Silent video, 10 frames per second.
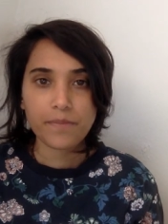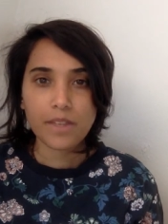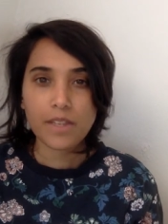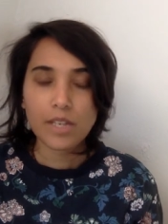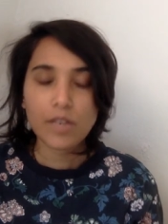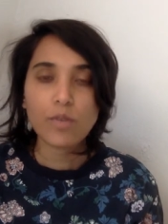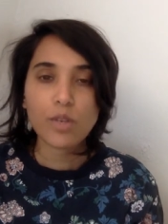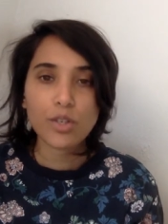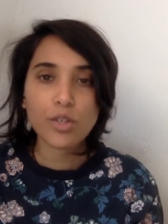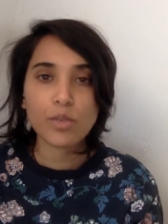Think of what
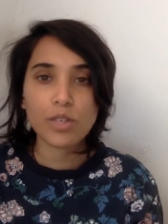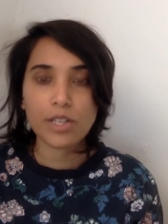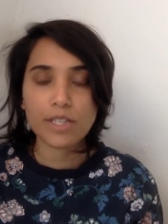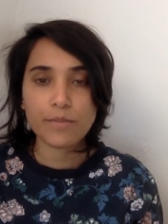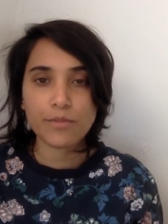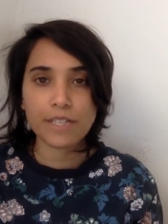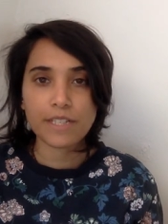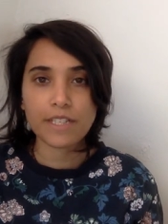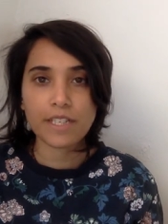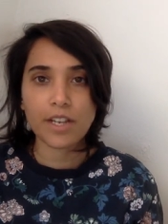you would like to bring
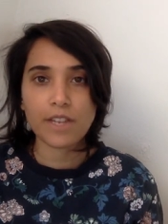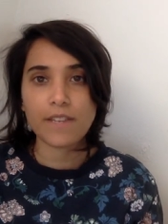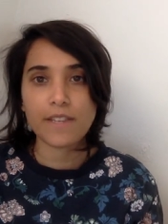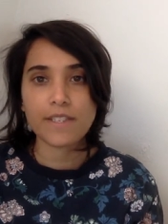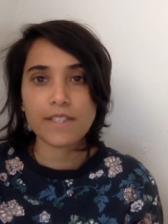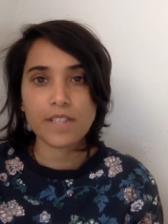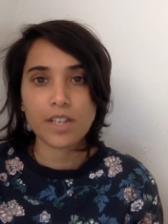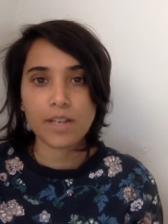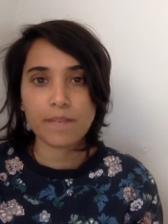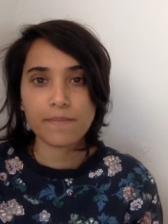to life at this
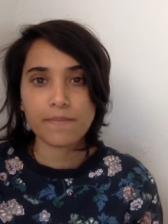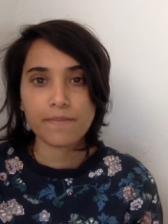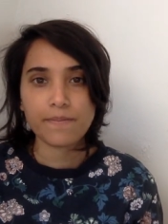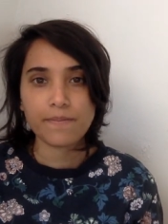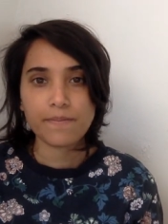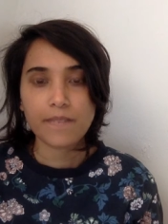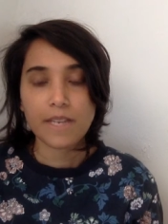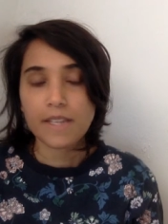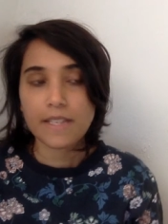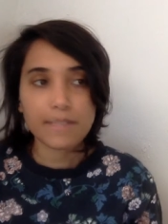time.
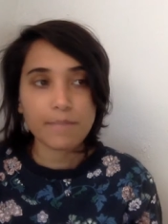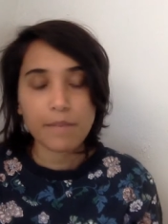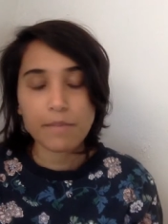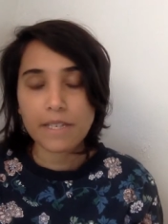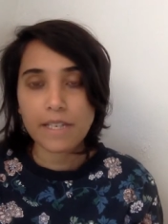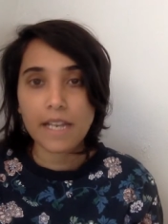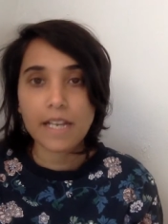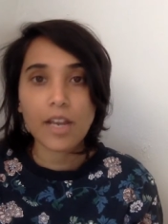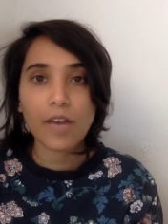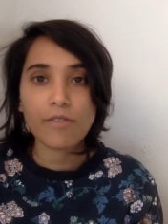This may be a
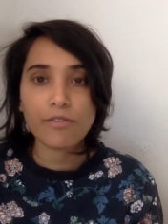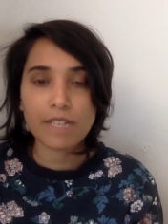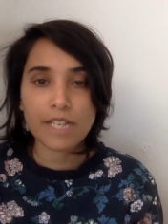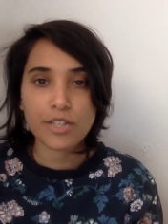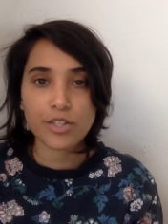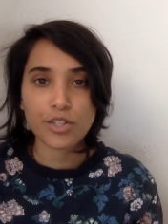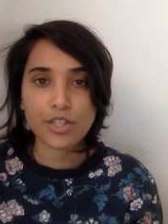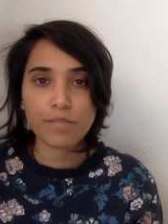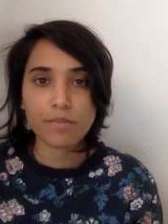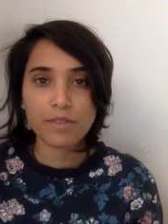love
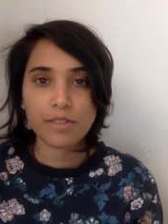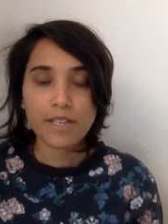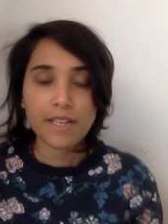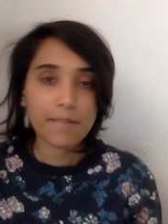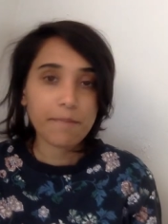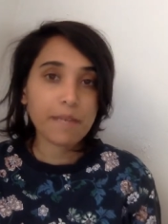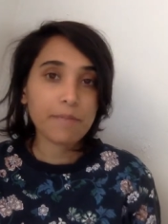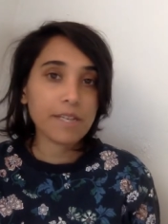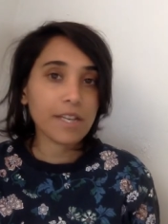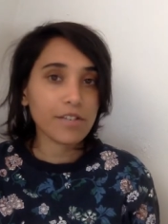relationship, it may
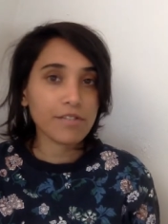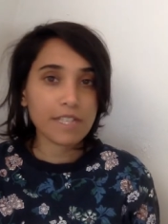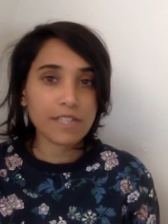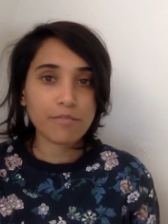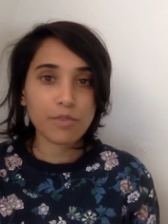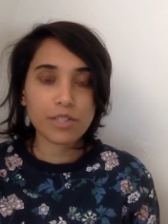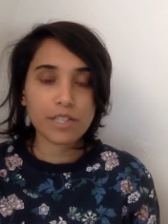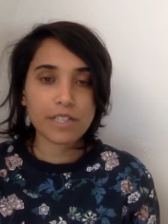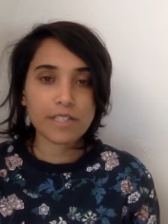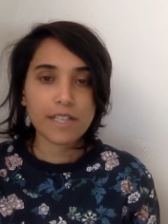be a creative
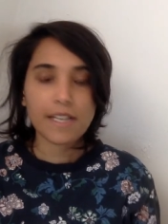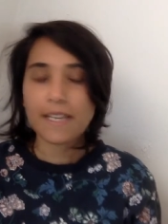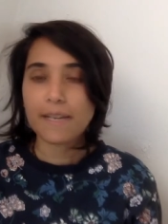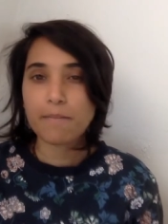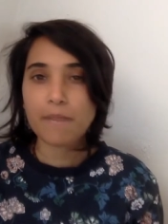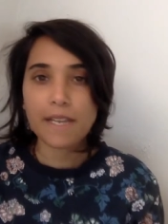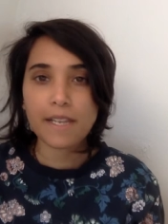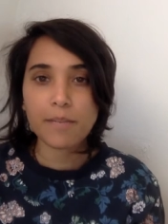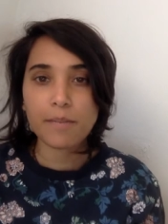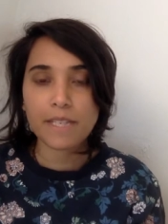project, it
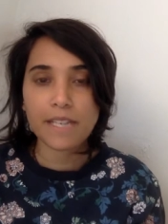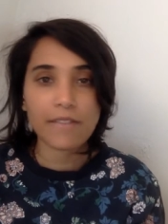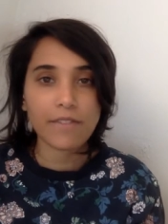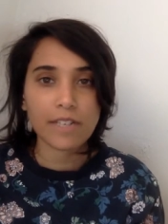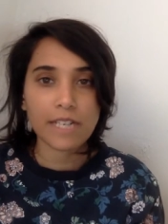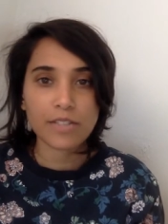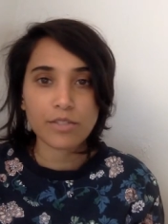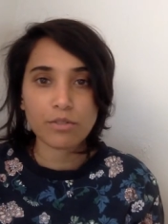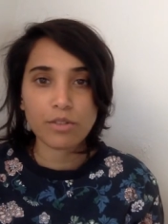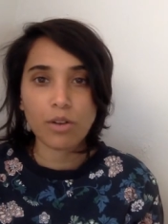may be a
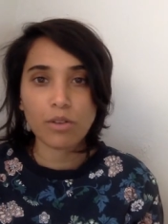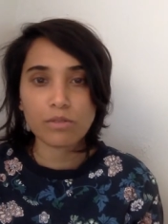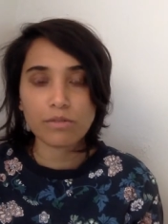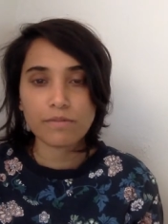financial goal.